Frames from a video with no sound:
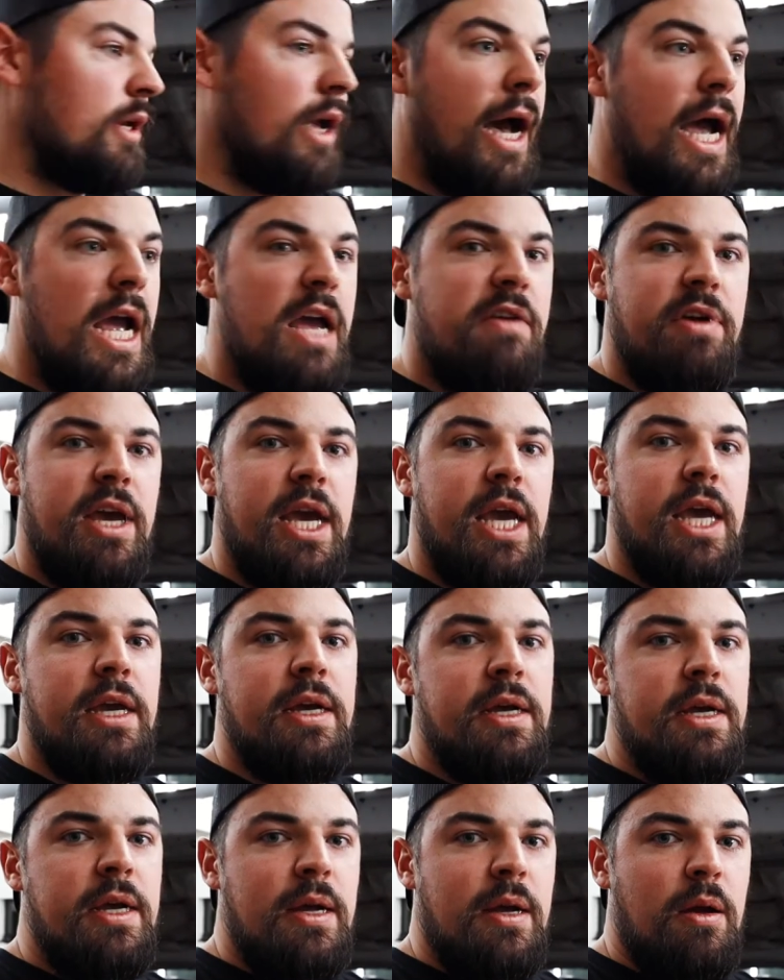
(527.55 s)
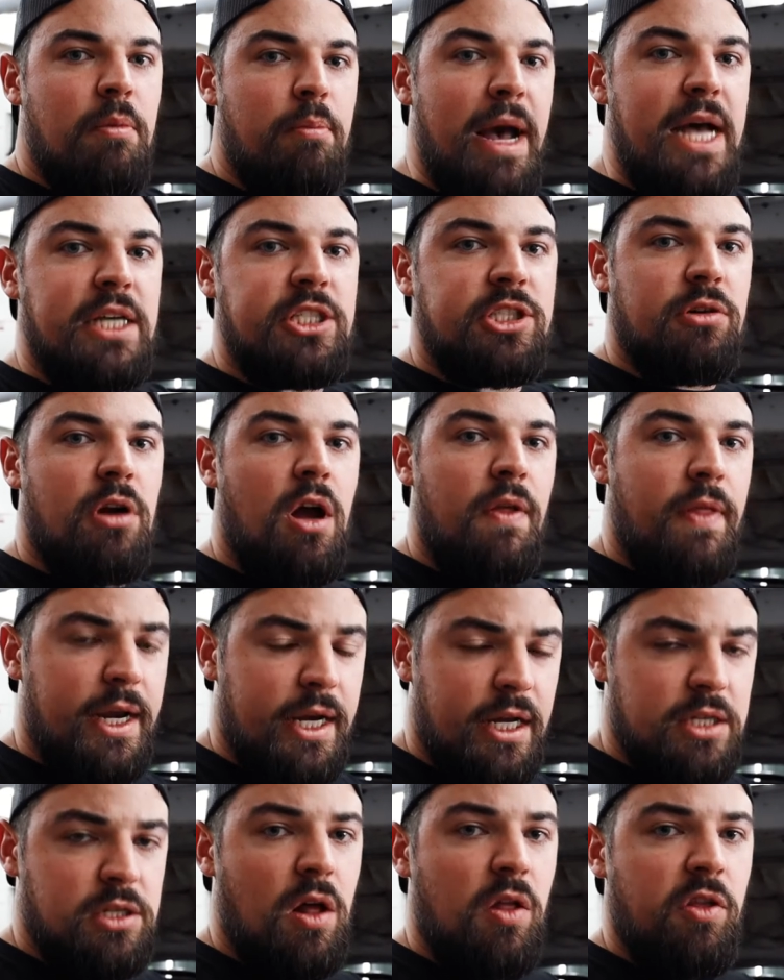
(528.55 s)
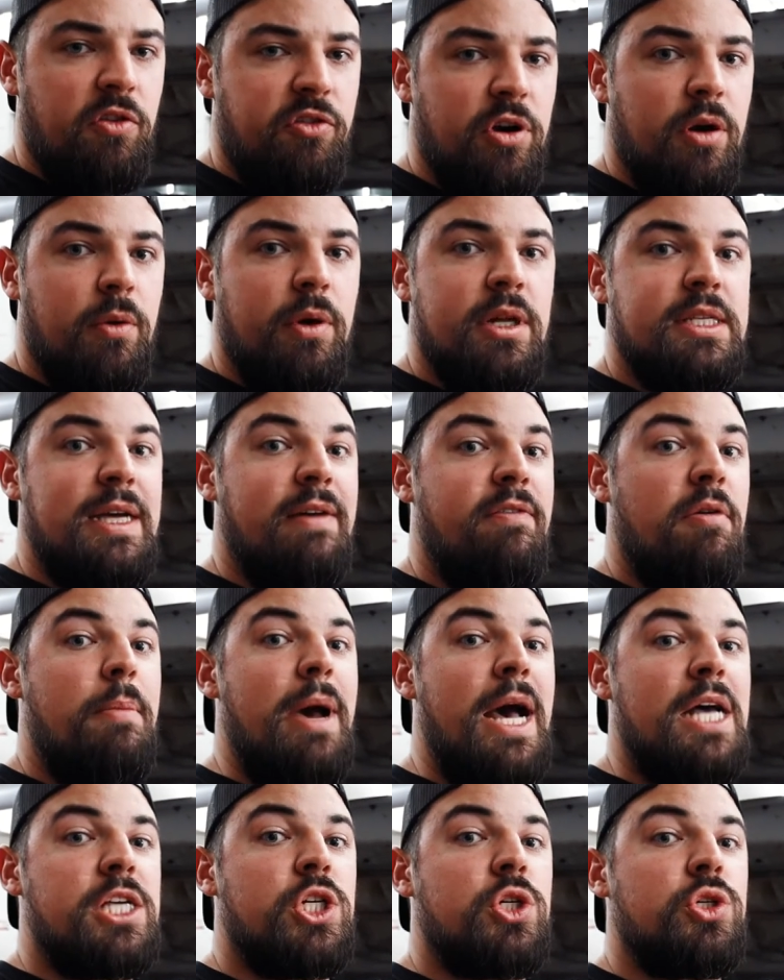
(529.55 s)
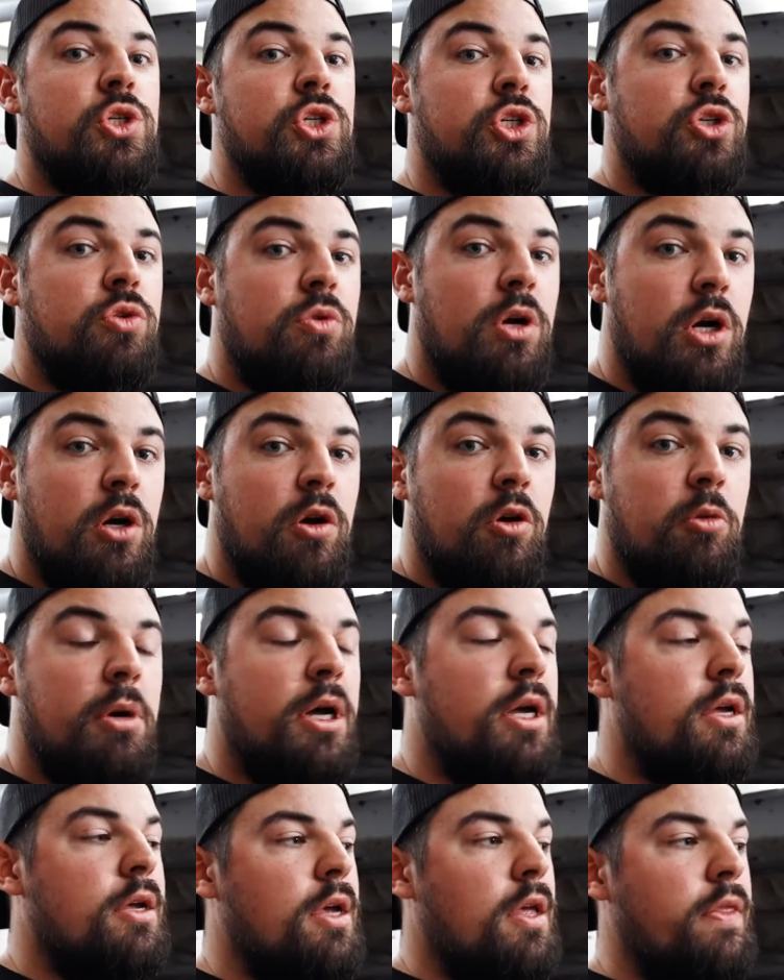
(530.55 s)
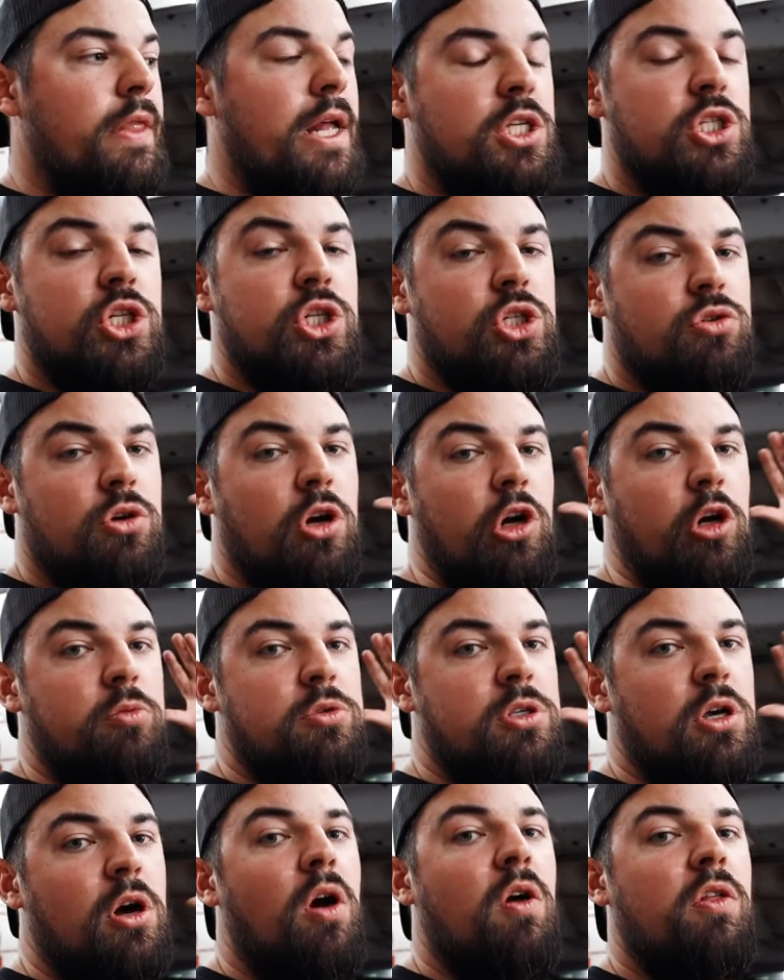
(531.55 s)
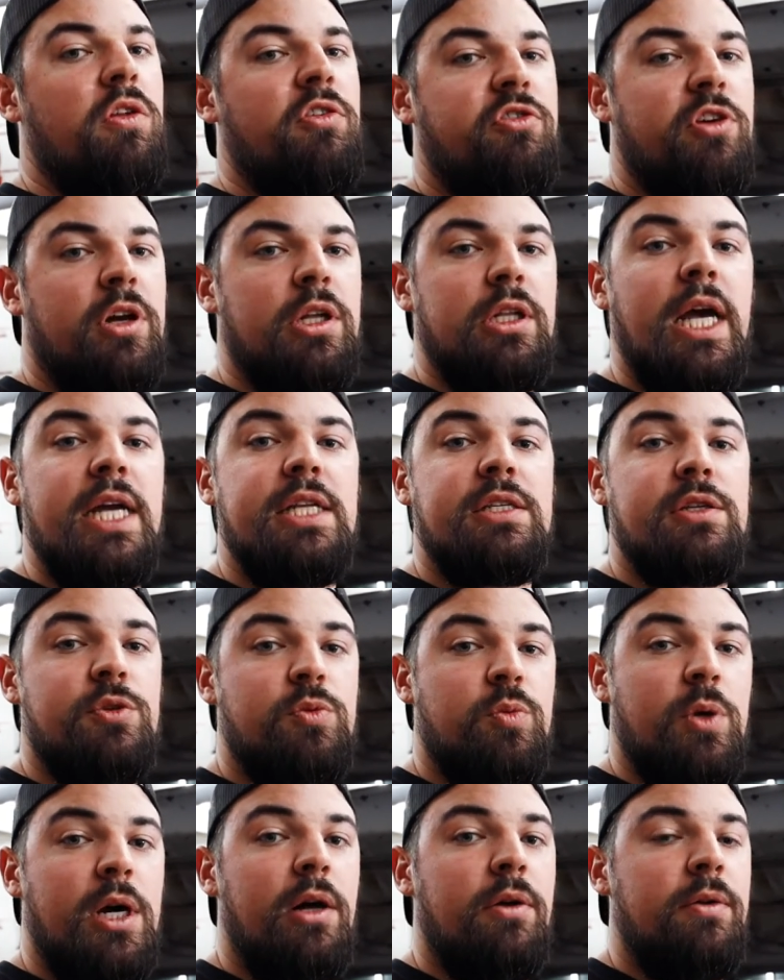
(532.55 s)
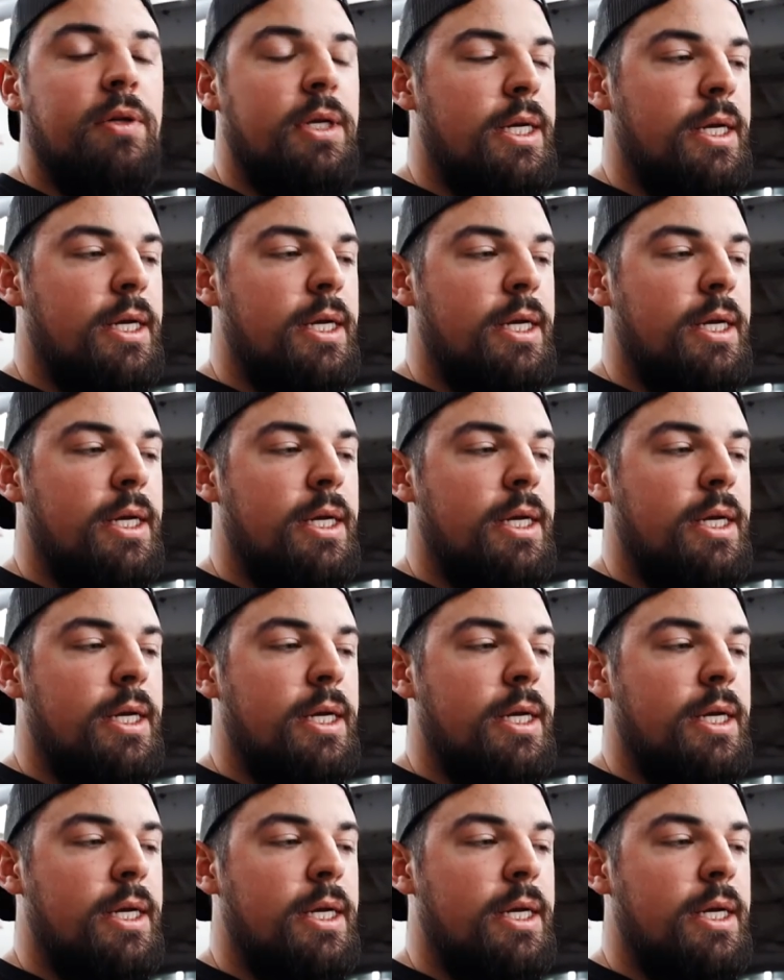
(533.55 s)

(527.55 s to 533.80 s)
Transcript: I have a master on that does all the front ones. I have a master strobe that strobes all the front lights as well.